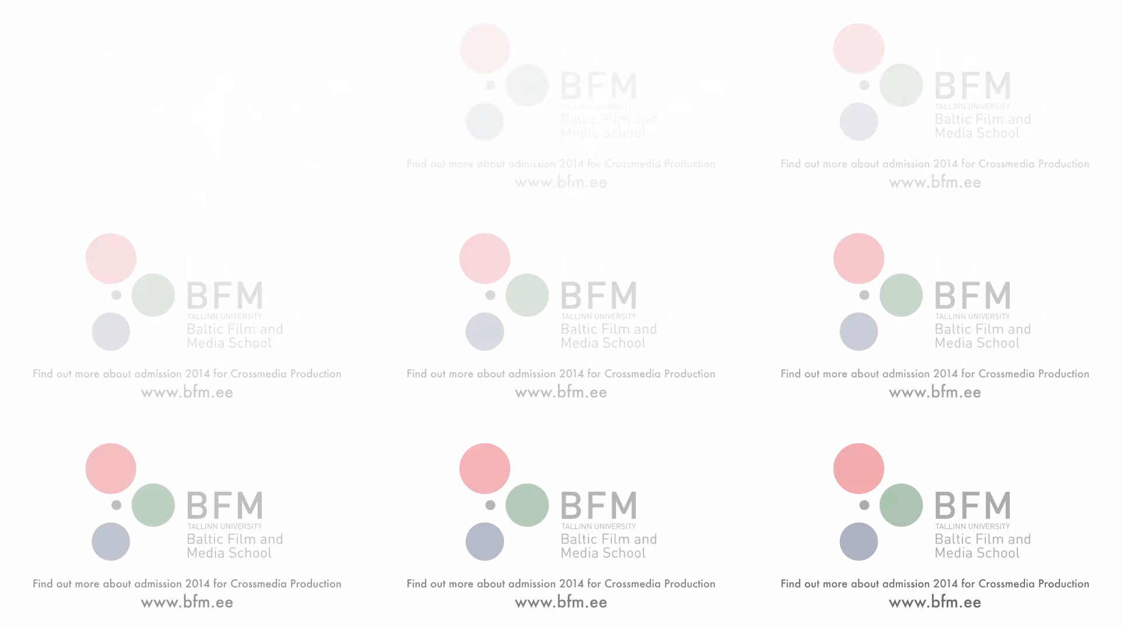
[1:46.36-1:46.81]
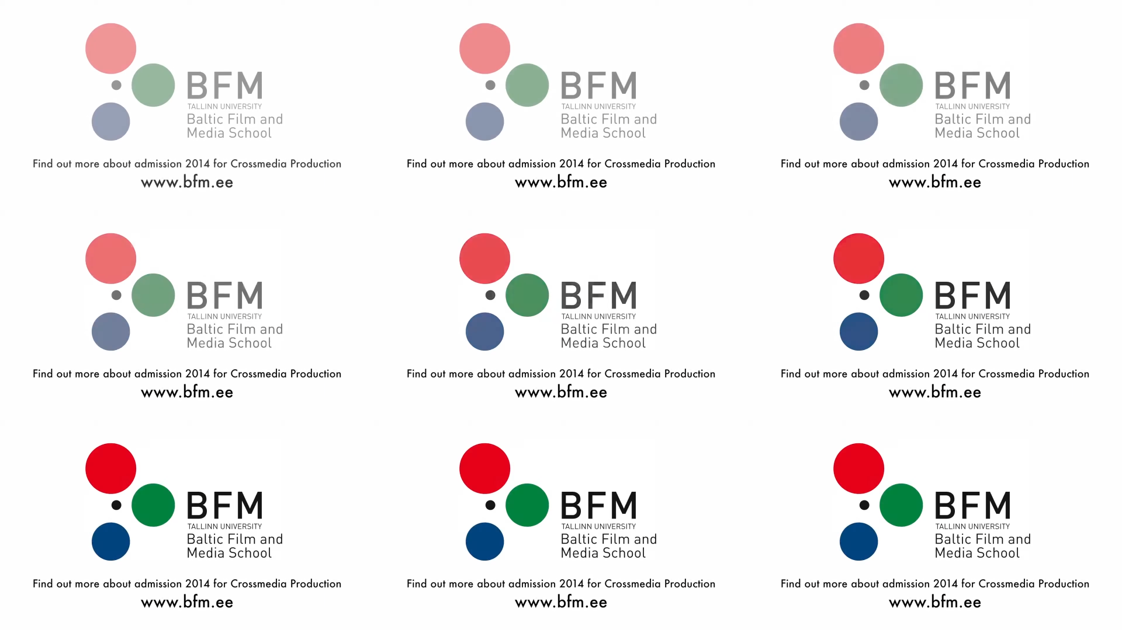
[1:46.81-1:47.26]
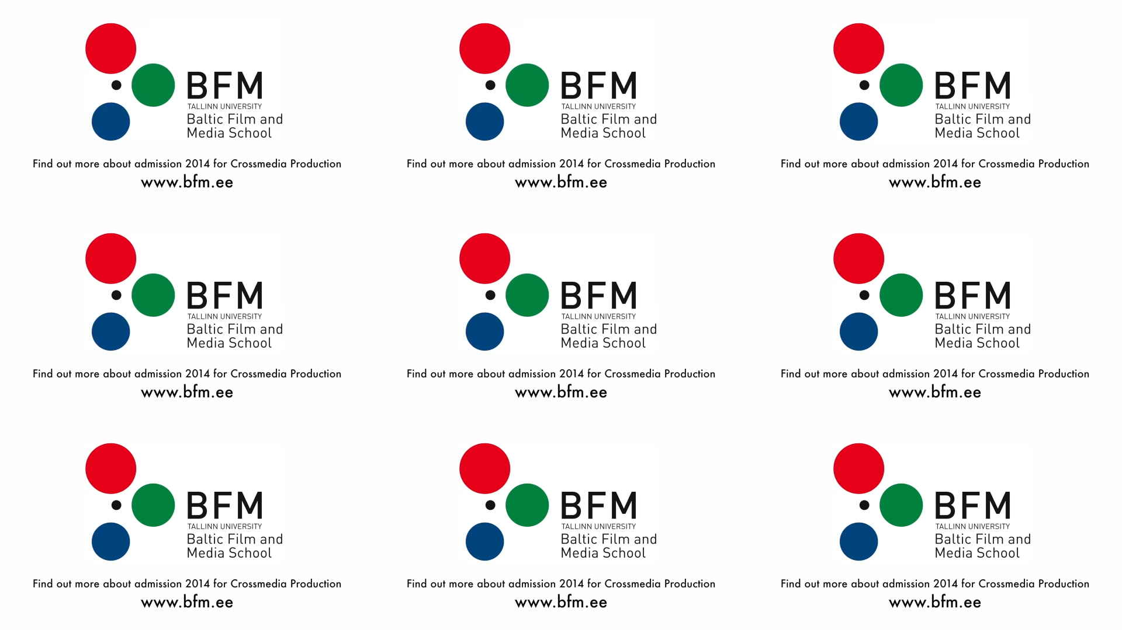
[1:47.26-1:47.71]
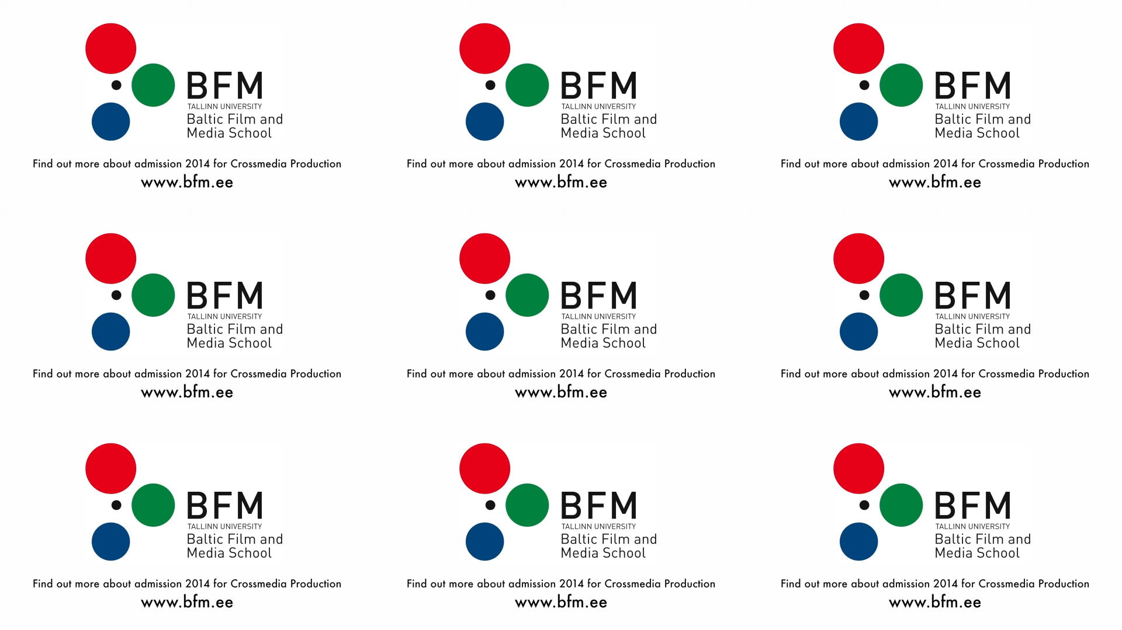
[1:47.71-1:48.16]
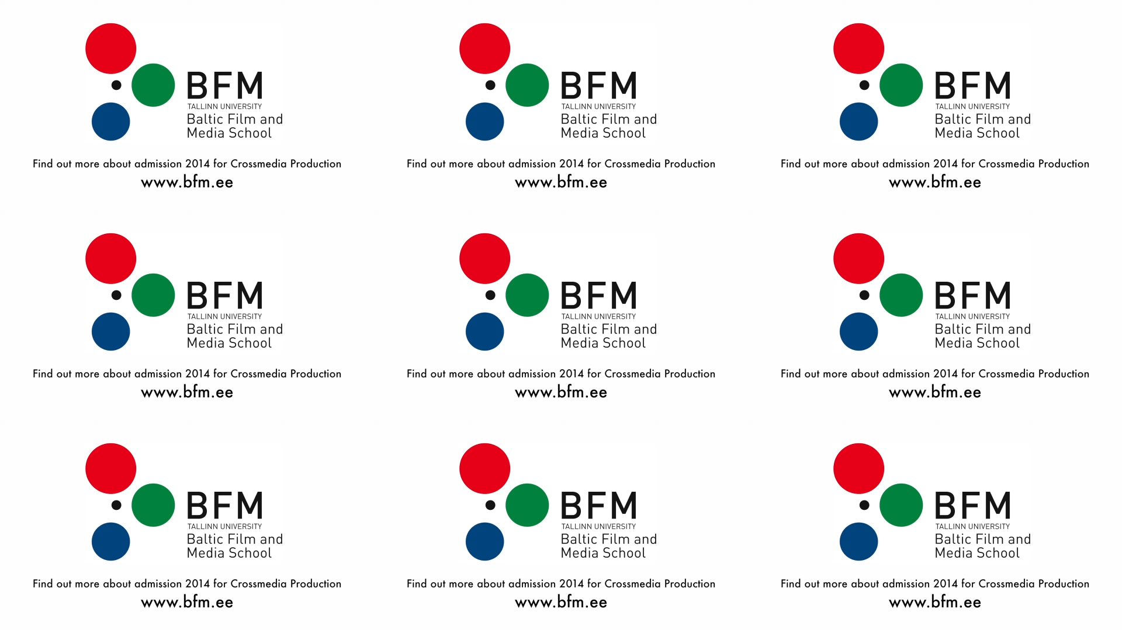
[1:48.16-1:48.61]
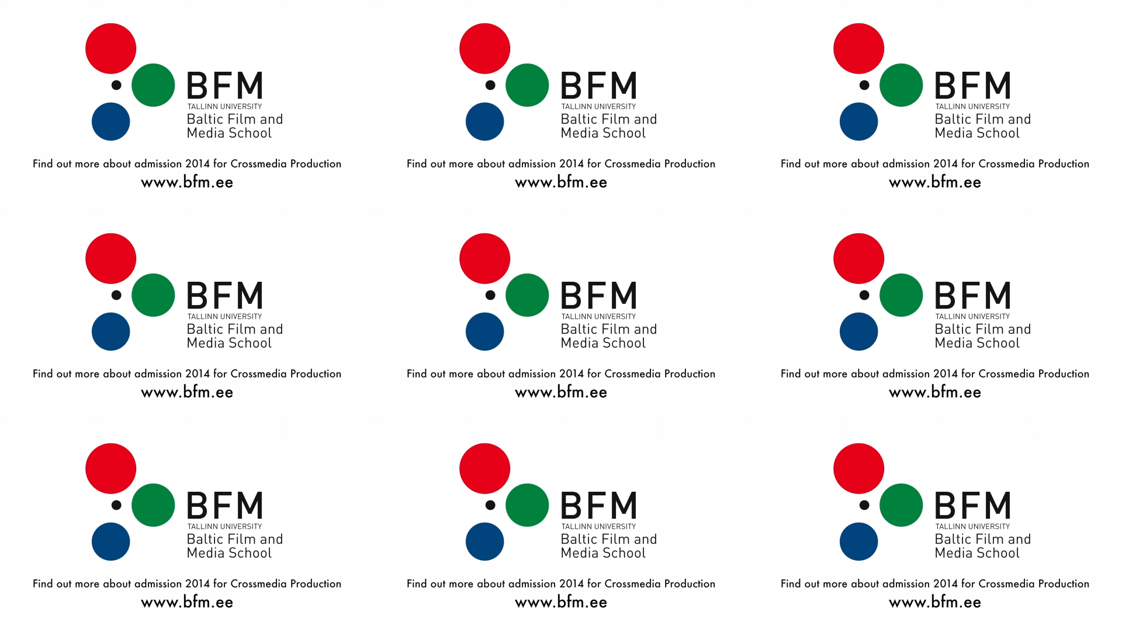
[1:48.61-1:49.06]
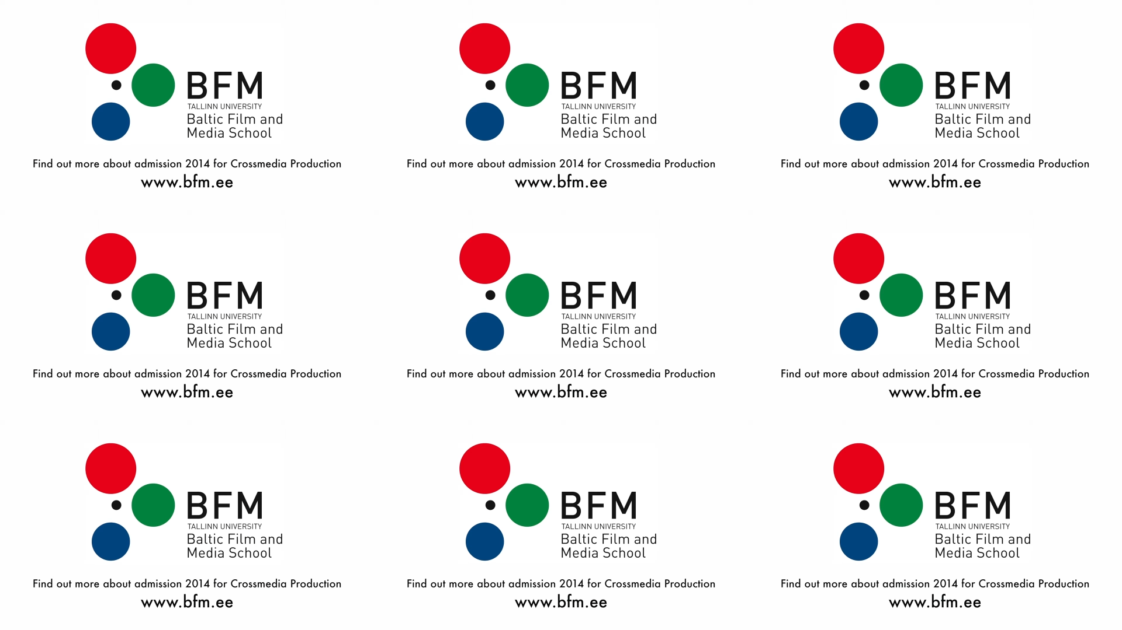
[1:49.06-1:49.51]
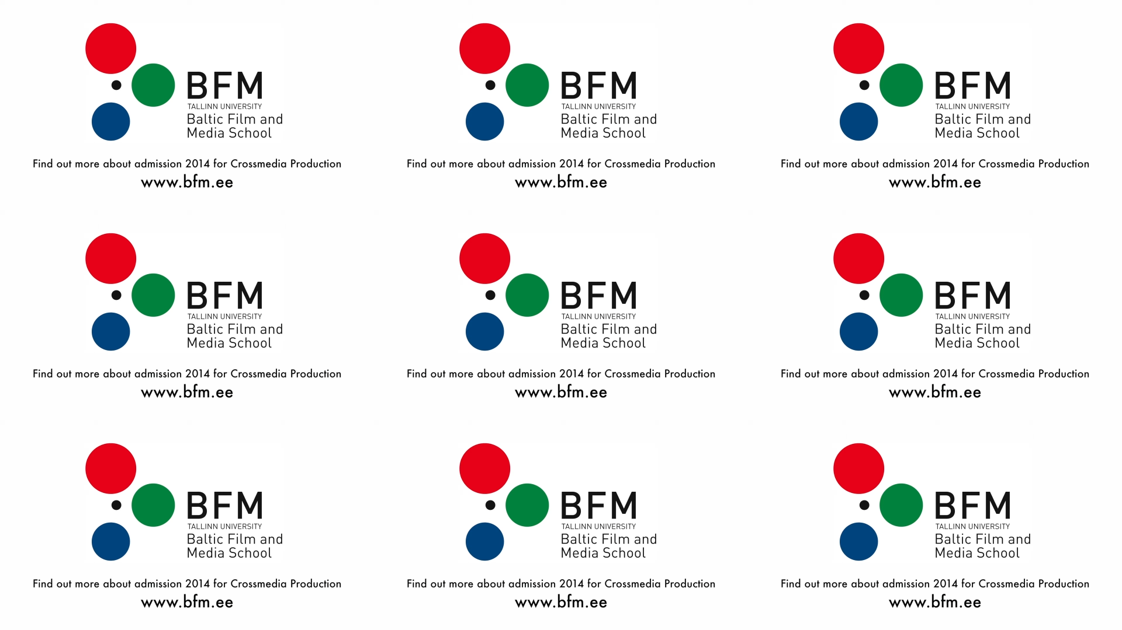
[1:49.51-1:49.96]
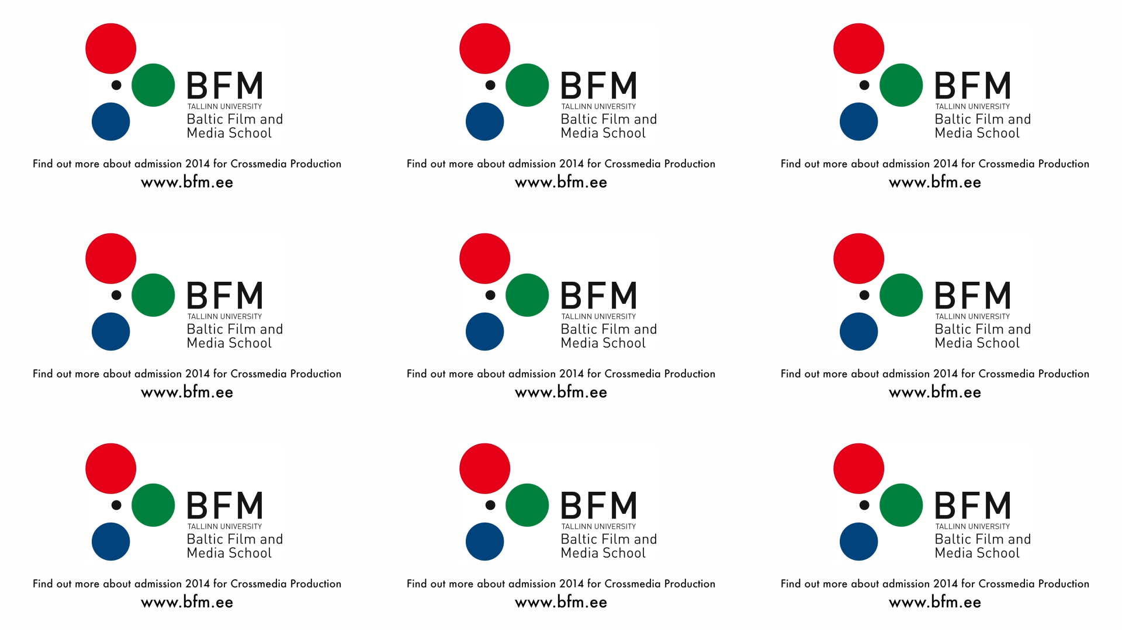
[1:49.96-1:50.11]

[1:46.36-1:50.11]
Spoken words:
No face is visible, so there are no lips to read.